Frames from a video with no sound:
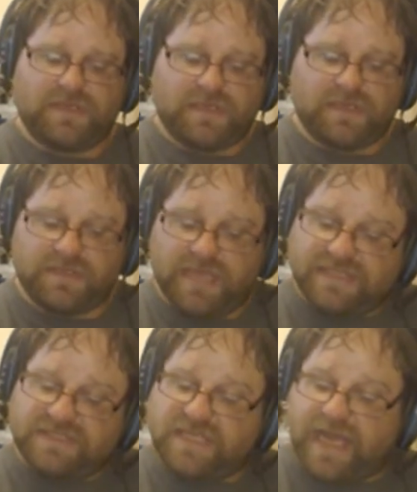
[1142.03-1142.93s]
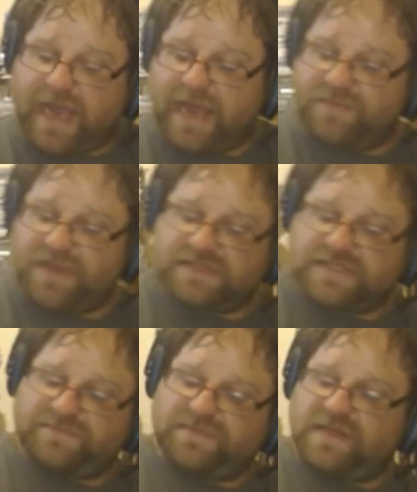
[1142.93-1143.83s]
Next, I picked up
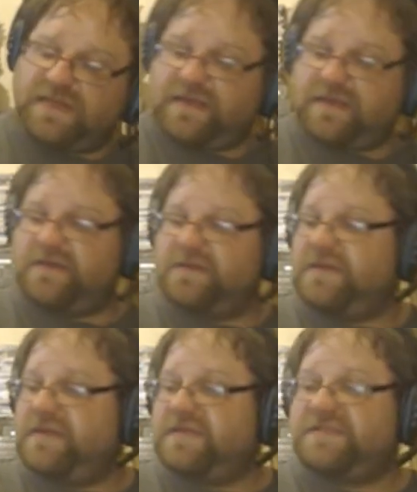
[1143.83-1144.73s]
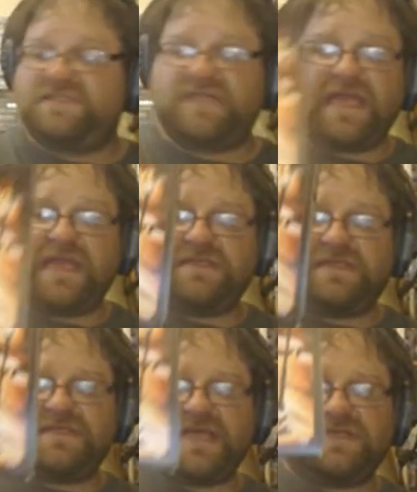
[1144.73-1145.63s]
The Singing
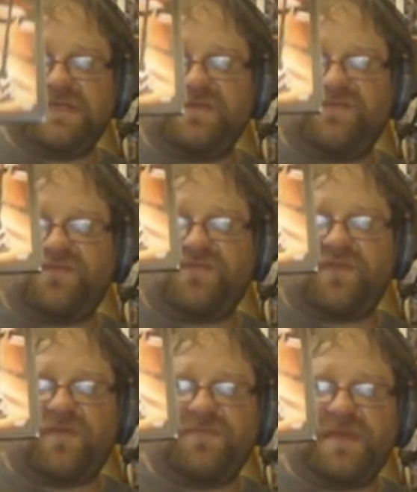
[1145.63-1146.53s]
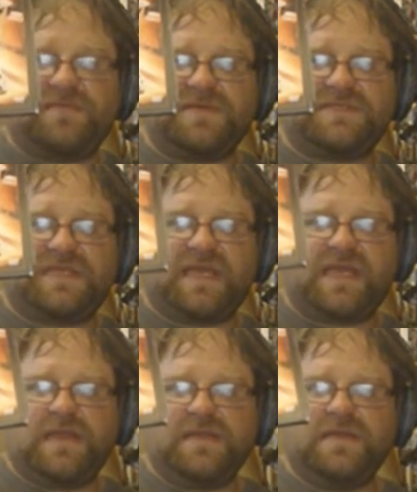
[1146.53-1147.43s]
Detective from BBC,
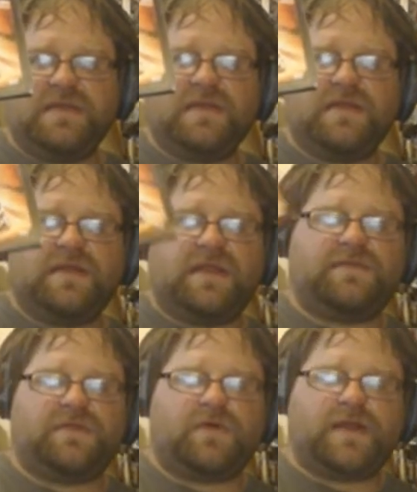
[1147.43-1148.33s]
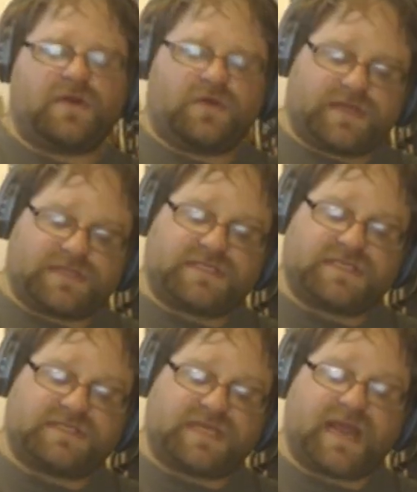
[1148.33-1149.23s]
even though I know this
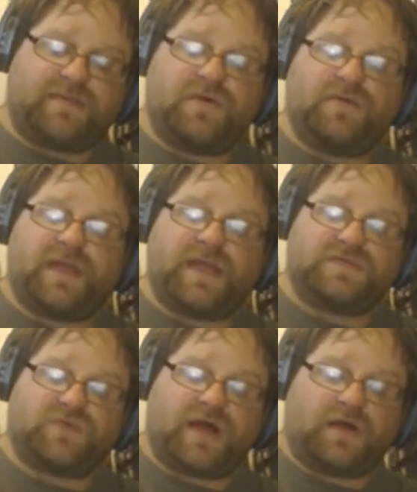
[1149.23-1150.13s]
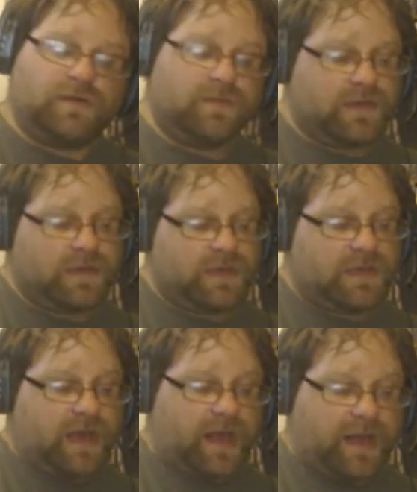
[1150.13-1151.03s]
is a movie as well.
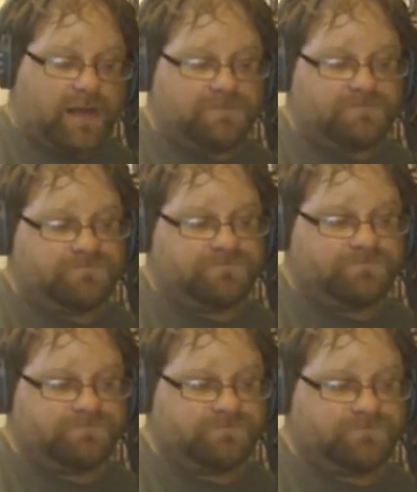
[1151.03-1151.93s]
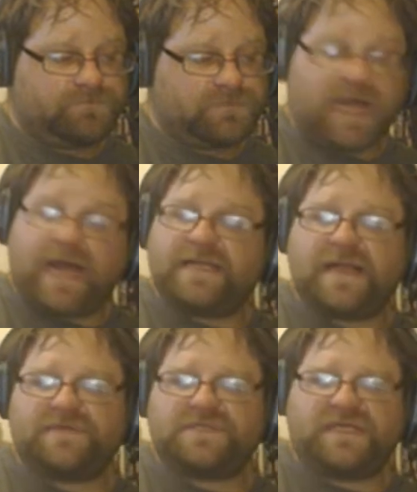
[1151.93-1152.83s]
I'd
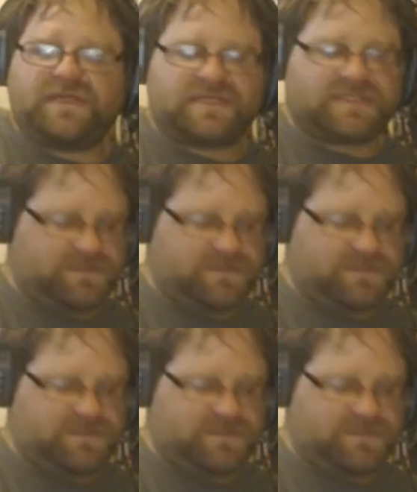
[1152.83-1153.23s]
never seen this.